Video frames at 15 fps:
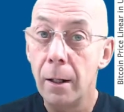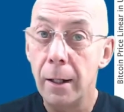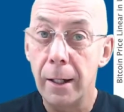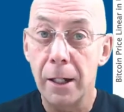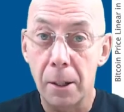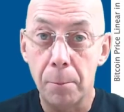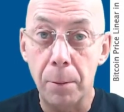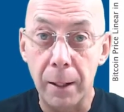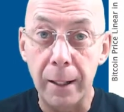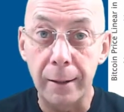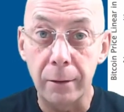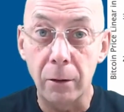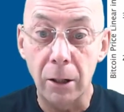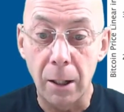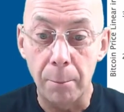it
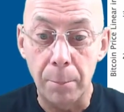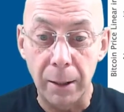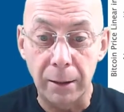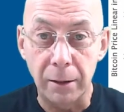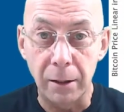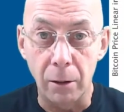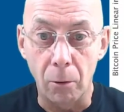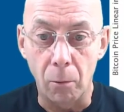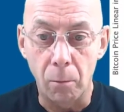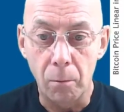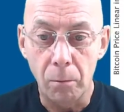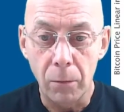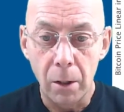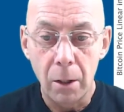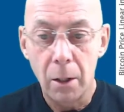appeared like a big deal.
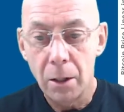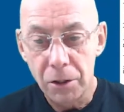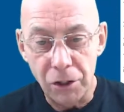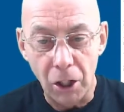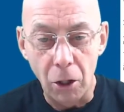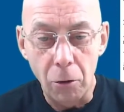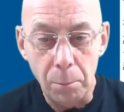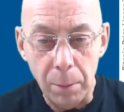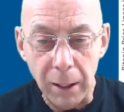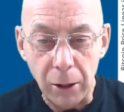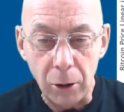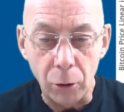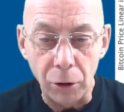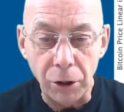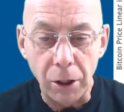So
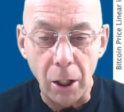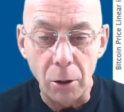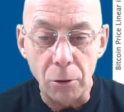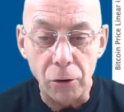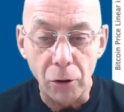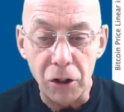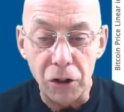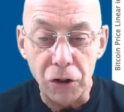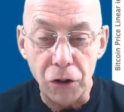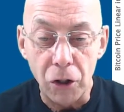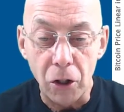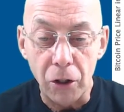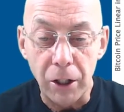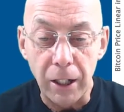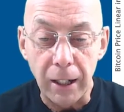Bitcoin goes on its
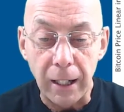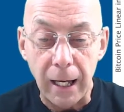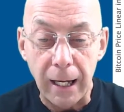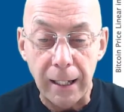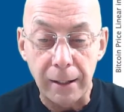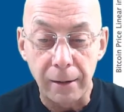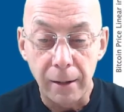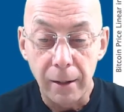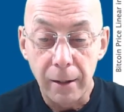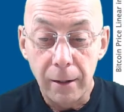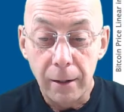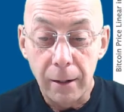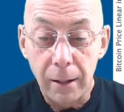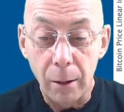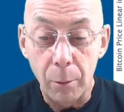journey again.
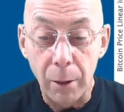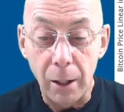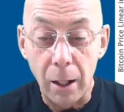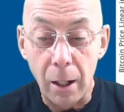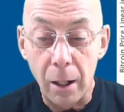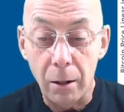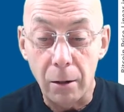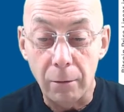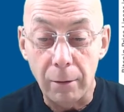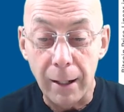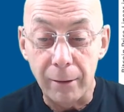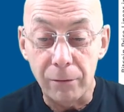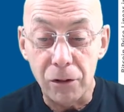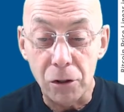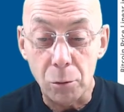Here we are
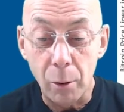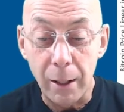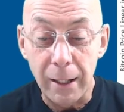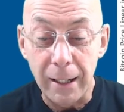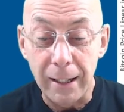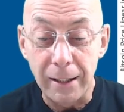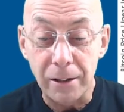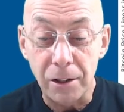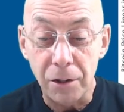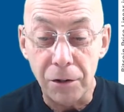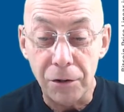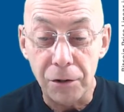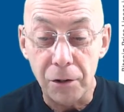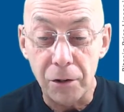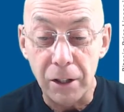around 20 to
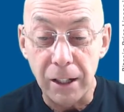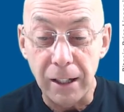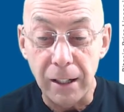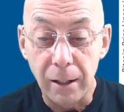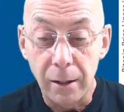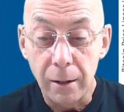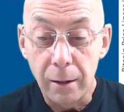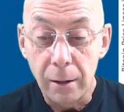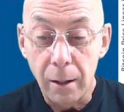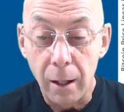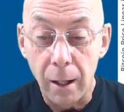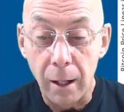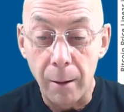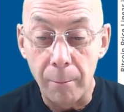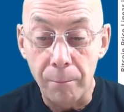30
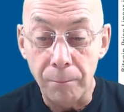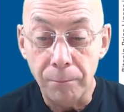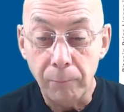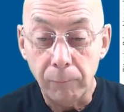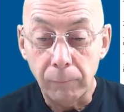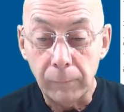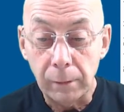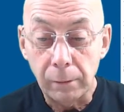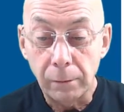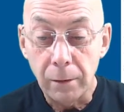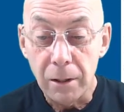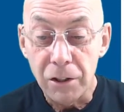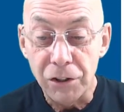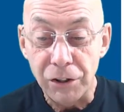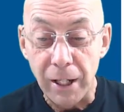
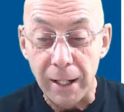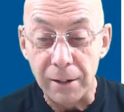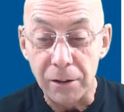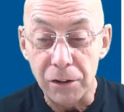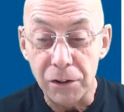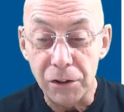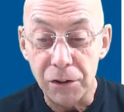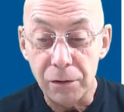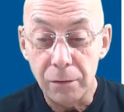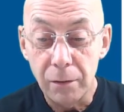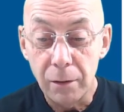cents.